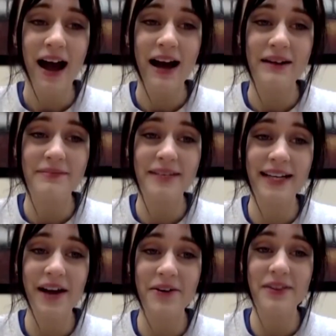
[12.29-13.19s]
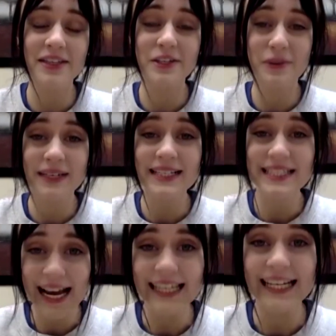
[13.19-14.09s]
Um, now, the
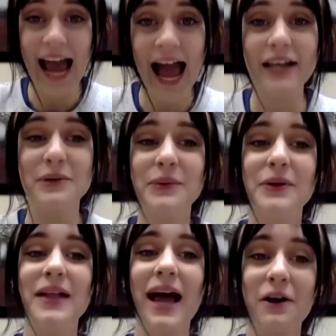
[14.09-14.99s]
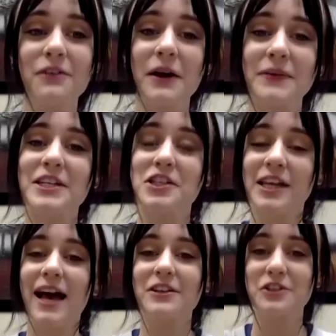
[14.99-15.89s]
22nd annual Health Foundation
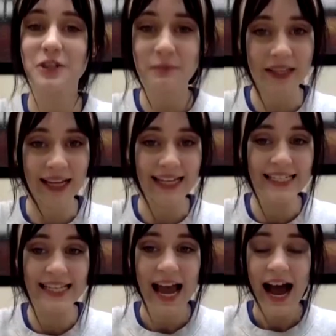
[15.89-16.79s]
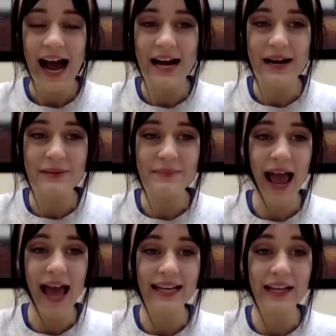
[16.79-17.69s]
Gala took place, um,
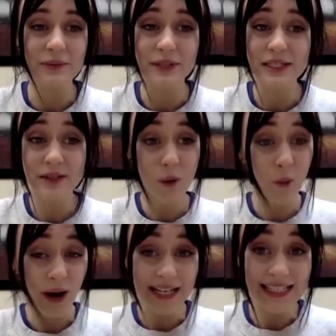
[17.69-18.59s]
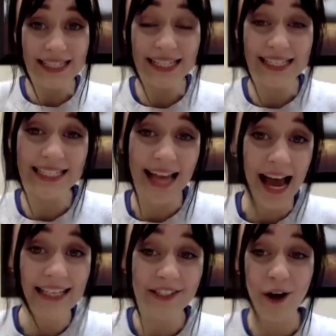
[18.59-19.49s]
and it was quite a
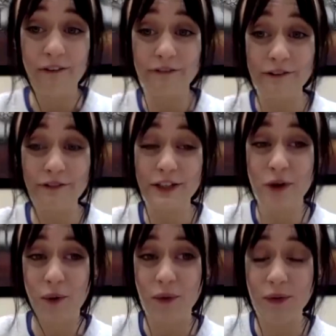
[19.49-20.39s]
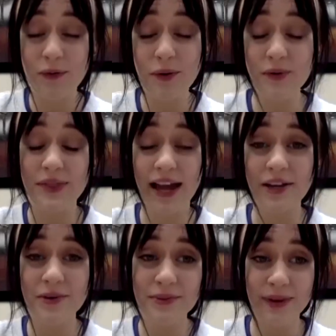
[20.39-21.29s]
success off of the total that
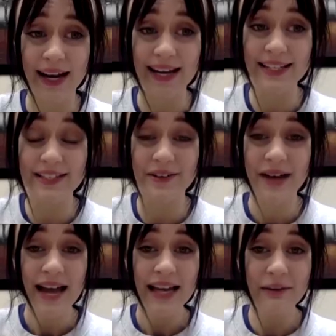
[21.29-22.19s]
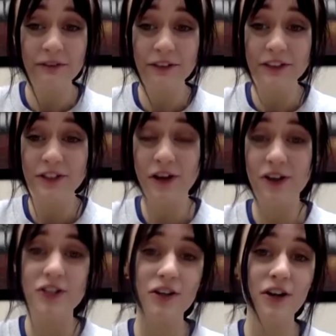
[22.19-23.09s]
you raised. So, can we first
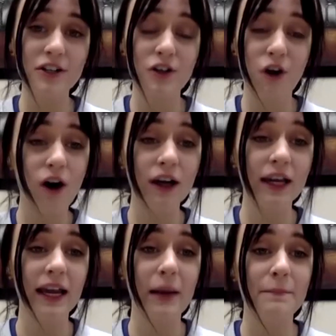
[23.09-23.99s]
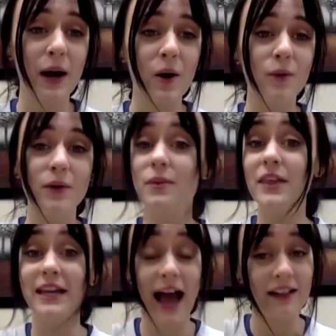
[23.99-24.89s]
start talking about
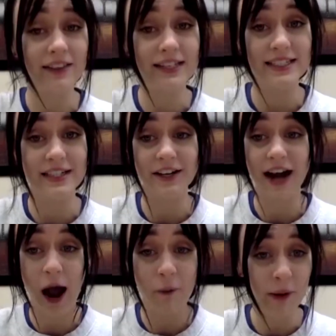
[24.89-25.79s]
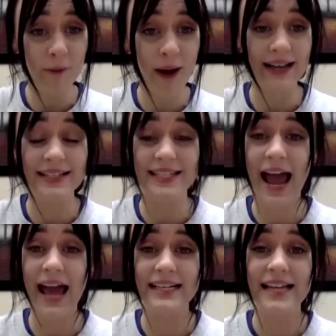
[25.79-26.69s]
the gala this year, how it went,
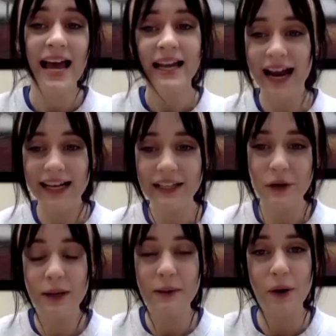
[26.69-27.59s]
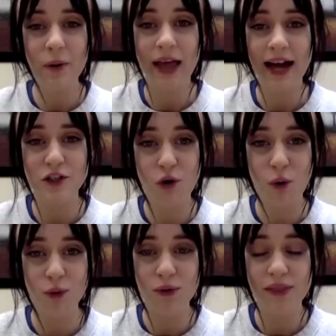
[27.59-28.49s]
and kind of a little bit about that
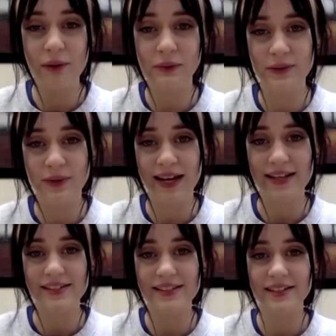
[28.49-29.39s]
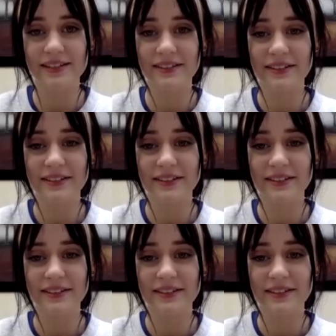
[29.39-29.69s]
total that was raised?